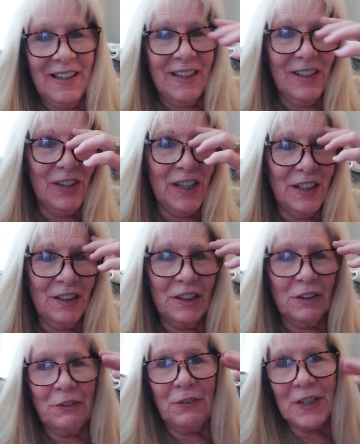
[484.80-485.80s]
you get a
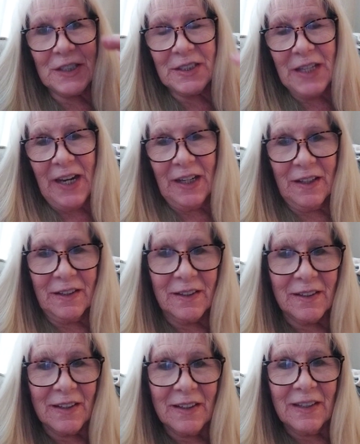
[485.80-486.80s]
little fixated
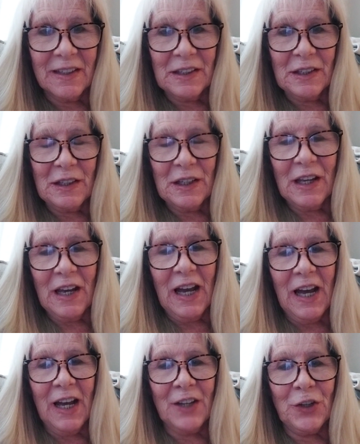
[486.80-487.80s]

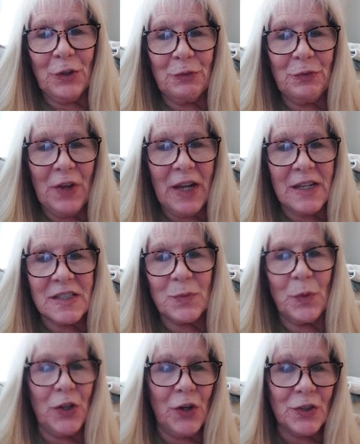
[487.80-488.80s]
on your face
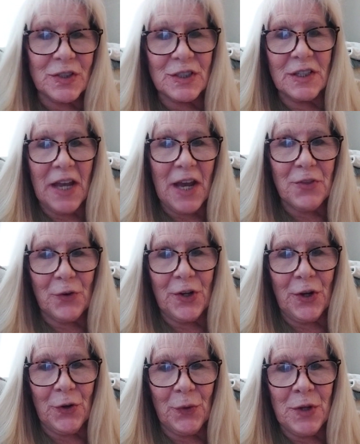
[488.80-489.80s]
when you're
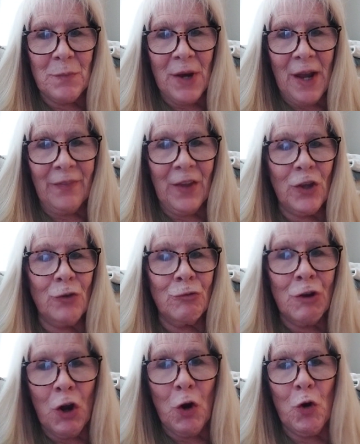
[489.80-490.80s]
slathering cream on that you
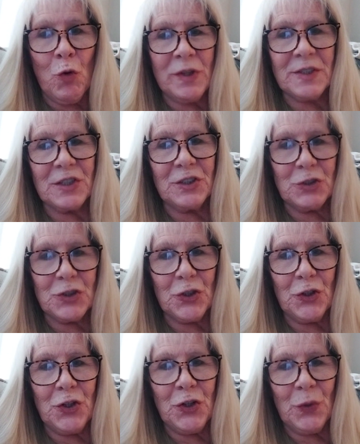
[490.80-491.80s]
know is going to
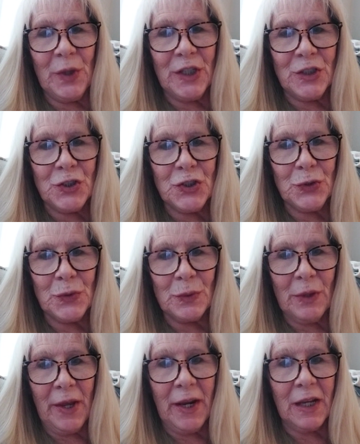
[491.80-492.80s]
turn you into
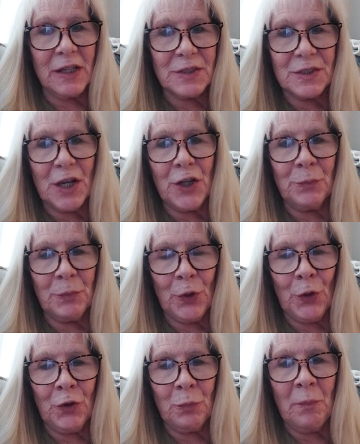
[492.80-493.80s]
like a
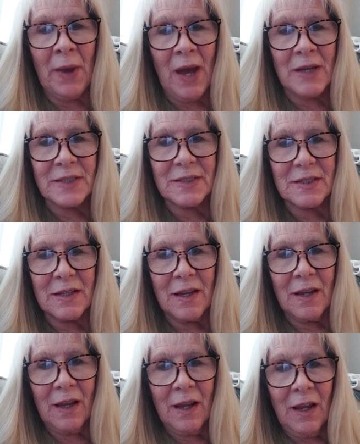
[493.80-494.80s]
sunburned mess
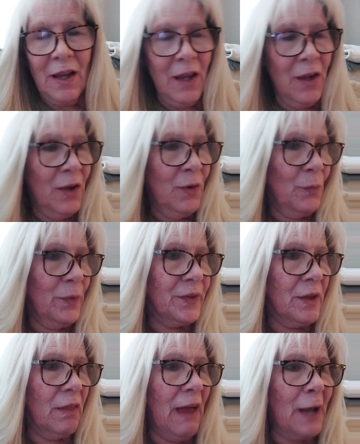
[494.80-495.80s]
with
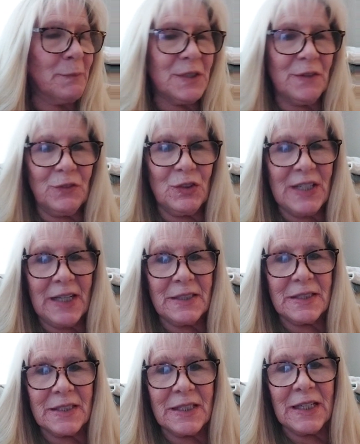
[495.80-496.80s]
globs of
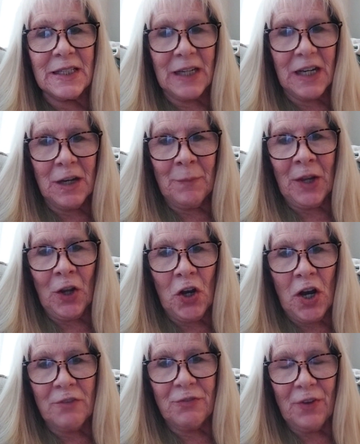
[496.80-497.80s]
dead skin coming
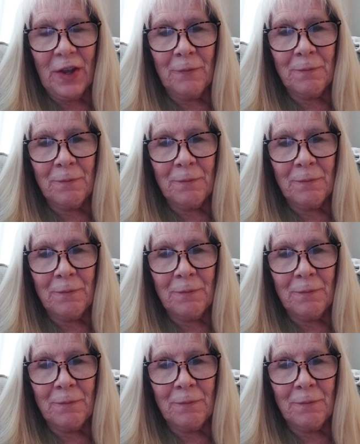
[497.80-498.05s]
off.